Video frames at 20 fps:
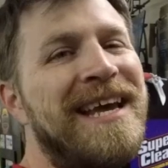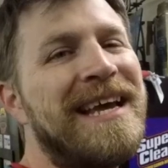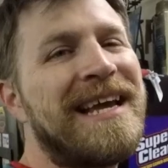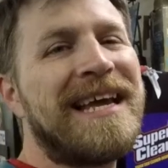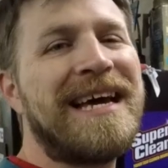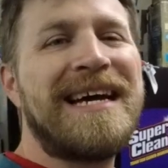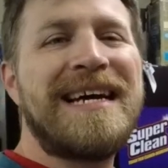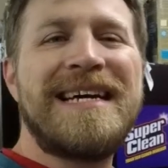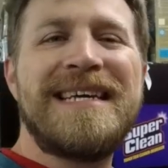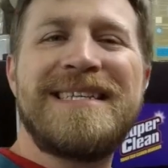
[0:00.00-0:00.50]

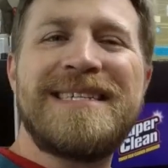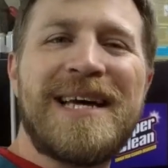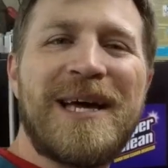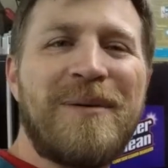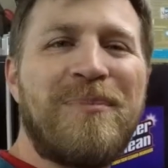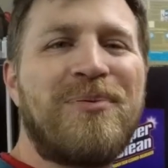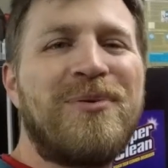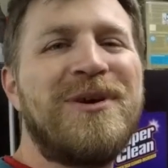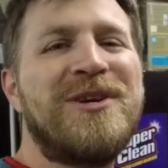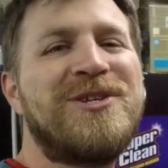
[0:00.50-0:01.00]
Guys, I
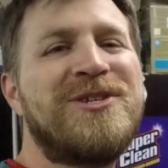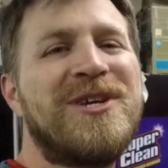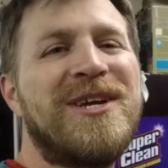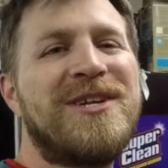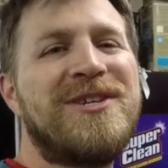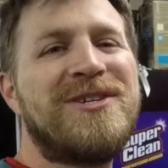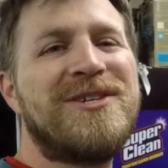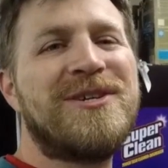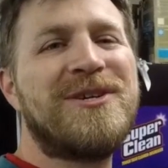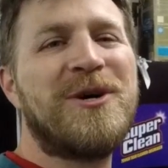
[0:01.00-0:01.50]

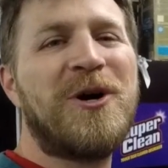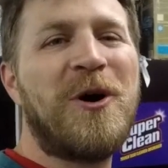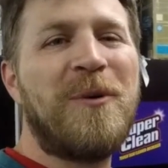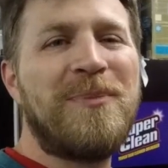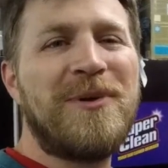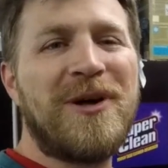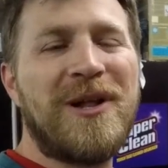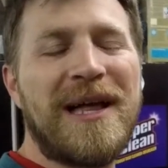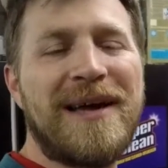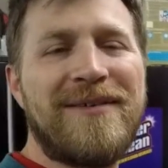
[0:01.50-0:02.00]
appreciate you. Hope
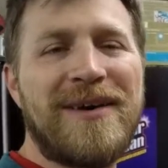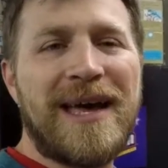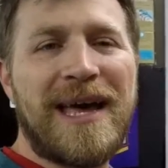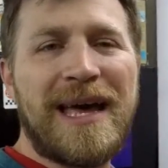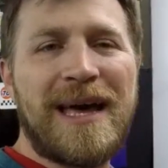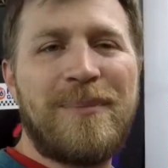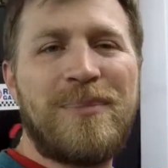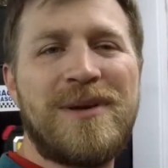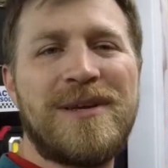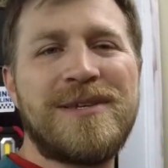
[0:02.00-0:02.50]
y'all have a
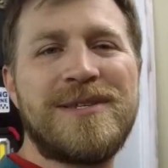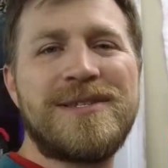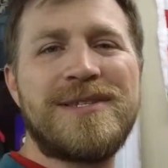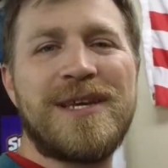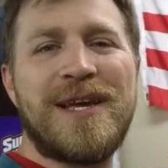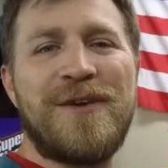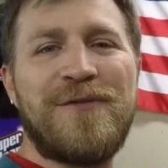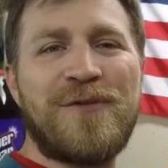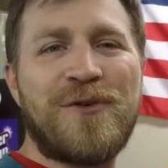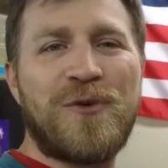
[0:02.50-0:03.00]
happy,
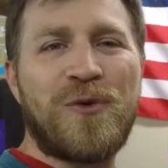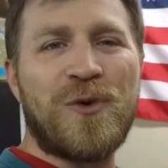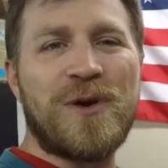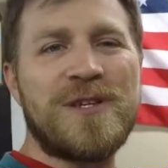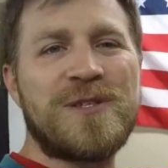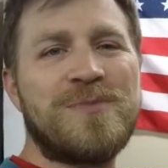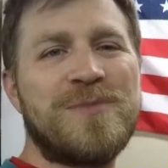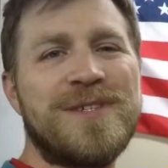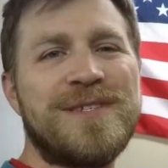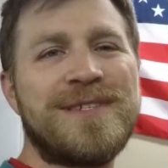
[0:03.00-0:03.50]
safe
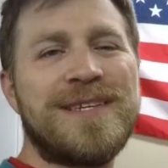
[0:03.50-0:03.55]
Christmas.